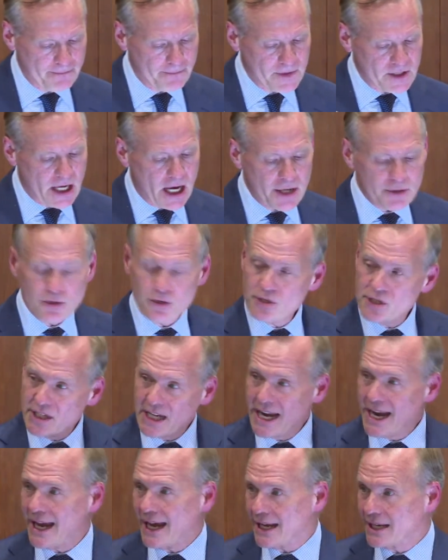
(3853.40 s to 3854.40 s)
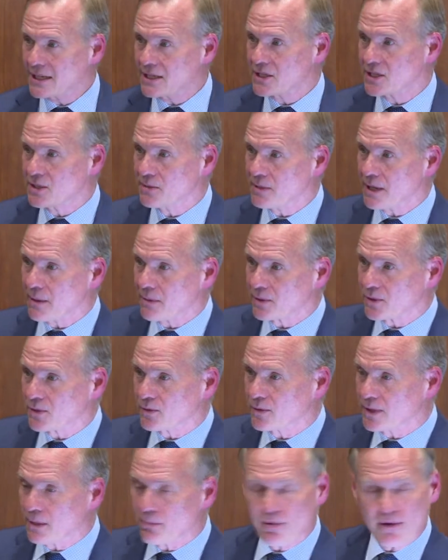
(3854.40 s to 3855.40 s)
To understand is to be able
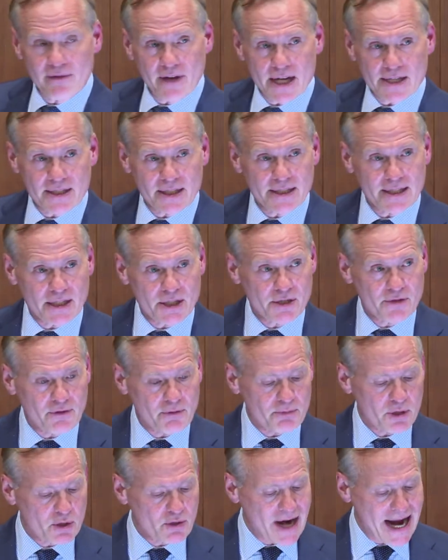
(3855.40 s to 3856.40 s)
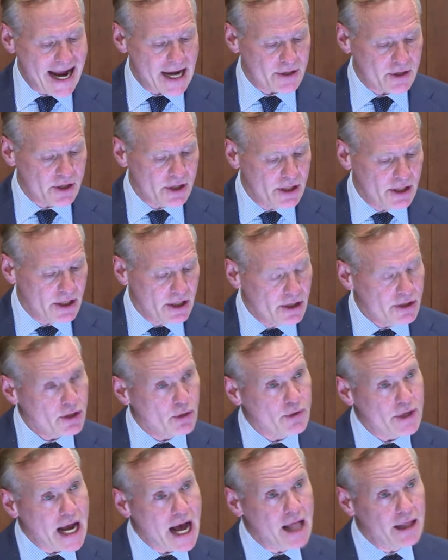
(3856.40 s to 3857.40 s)
to improvise a dish from scratch. So
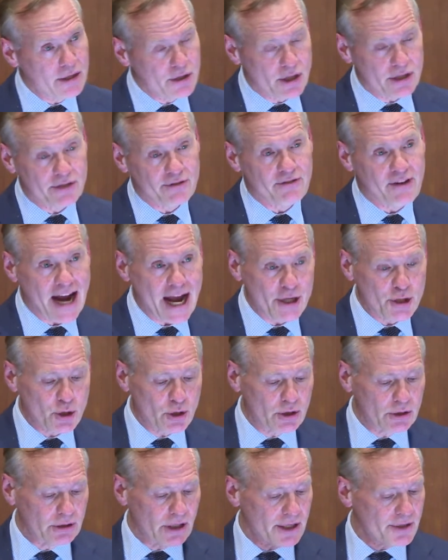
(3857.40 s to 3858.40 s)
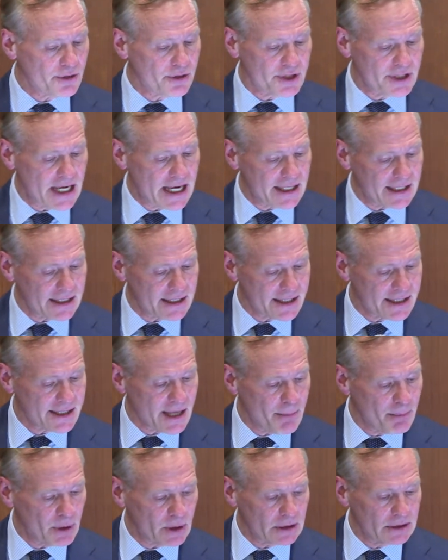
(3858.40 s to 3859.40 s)
knowledge is fragile, understanding is
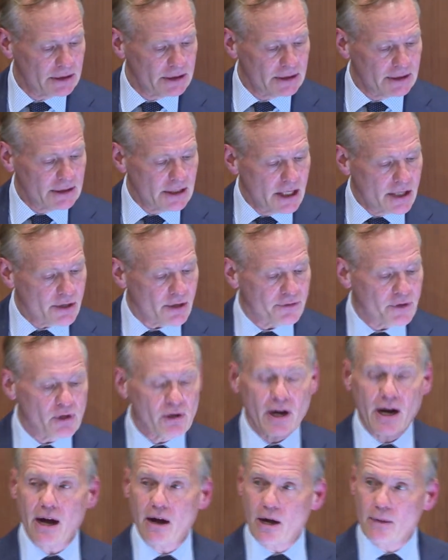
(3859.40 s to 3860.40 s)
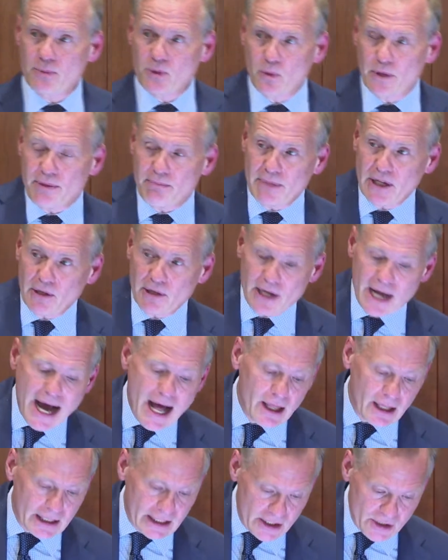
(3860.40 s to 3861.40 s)
supple. So if you're armed with mere
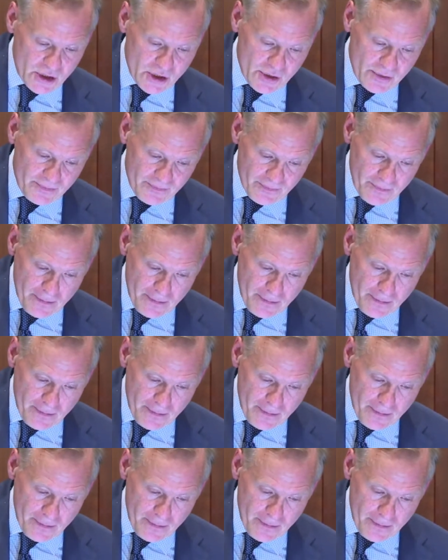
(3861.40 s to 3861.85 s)
knowledge,